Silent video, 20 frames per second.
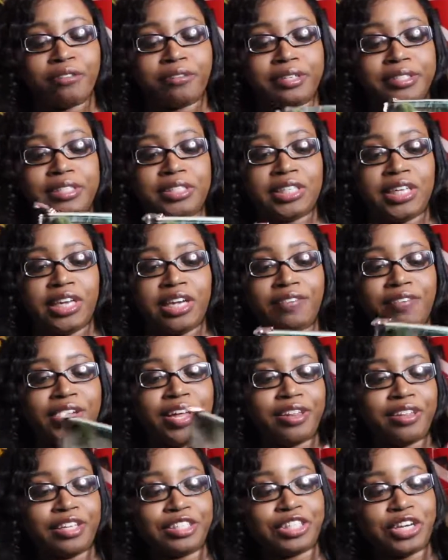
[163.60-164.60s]
received
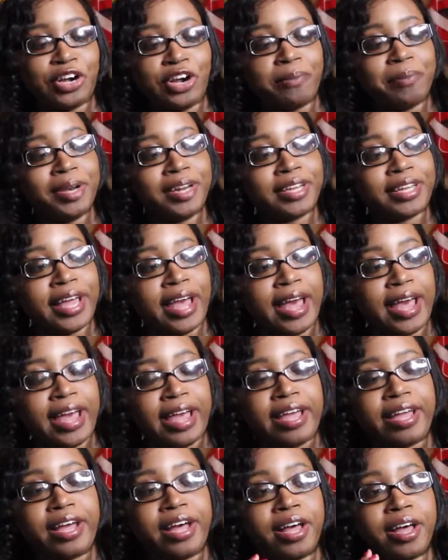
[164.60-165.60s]
this Urban
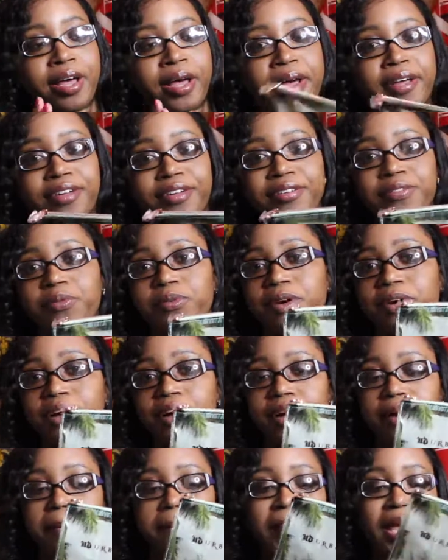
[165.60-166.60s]
Decay
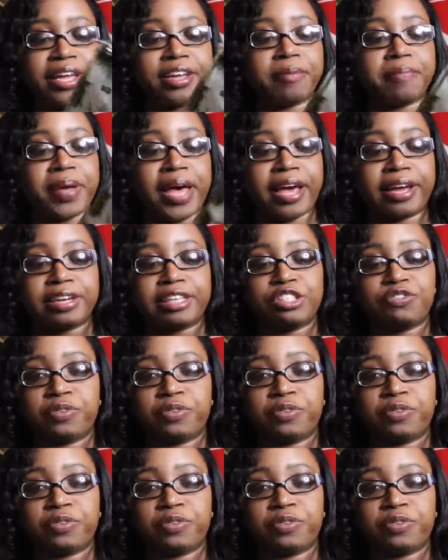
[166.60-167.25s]
makeup bag.